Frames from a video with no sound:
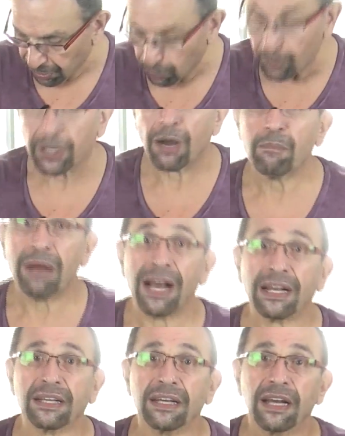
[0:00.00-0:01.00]
We'll come
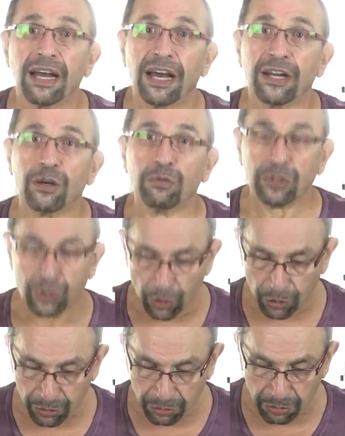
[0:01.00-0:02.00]
back and I will
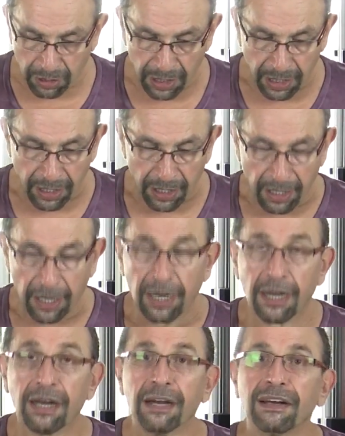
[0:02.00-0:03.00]
show you
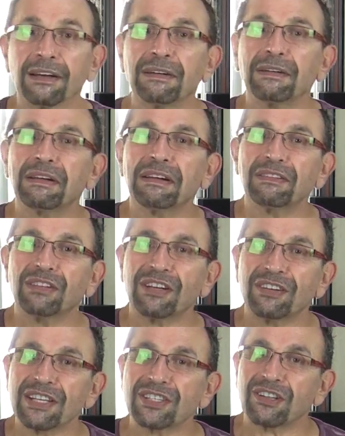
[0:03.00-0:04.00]
the
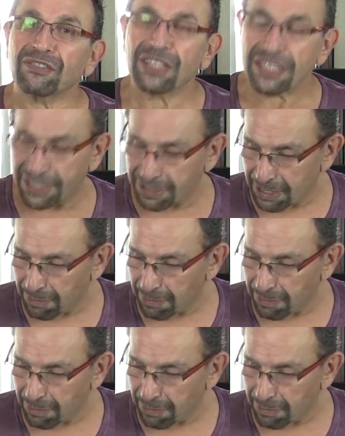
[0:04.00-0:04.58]
rest of this